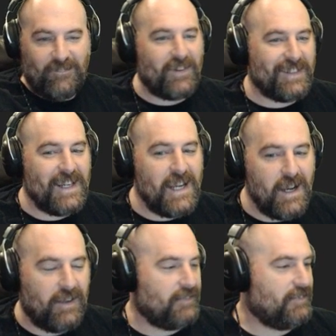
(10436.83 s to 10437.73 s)

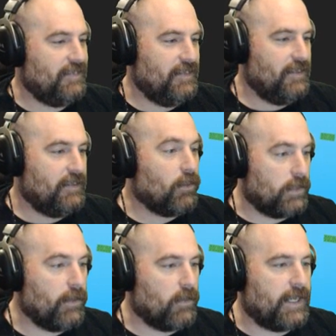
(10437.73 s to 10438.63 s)
15-inch. No,
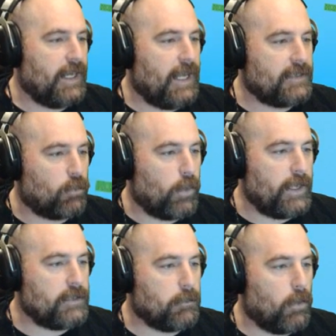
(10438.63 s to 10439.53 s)
literally, it has a
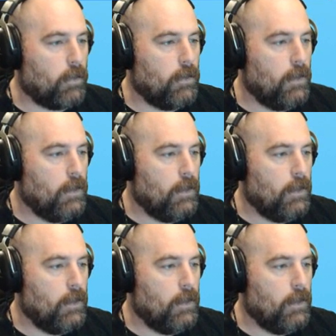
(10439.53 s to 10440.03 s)
raisable.